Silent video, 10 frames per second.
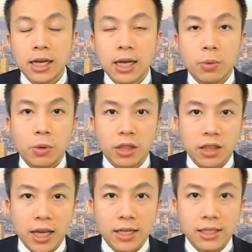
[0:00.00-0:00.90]
we
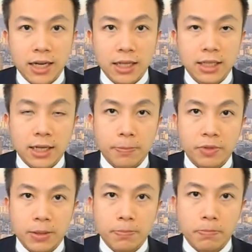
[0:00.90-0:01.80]
think that
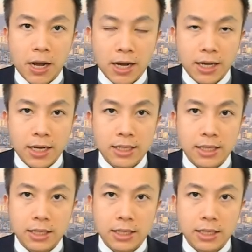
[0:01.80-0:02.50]
the markets